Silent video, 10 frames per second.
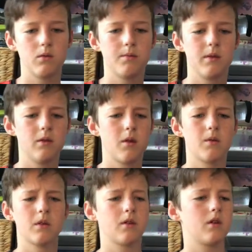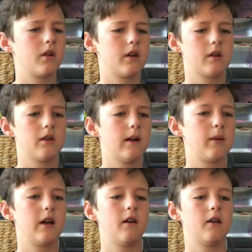would be, what was I trying to
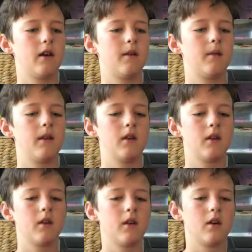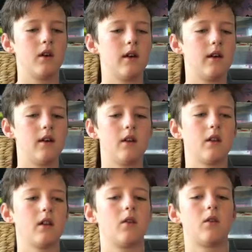grab at? Oh yeah, a
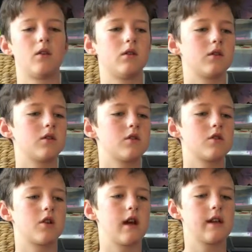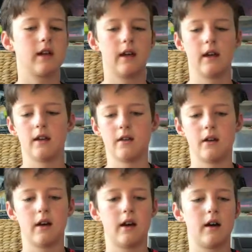little Strike King.
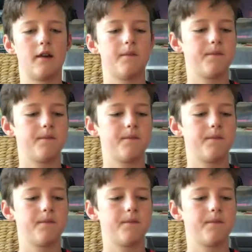What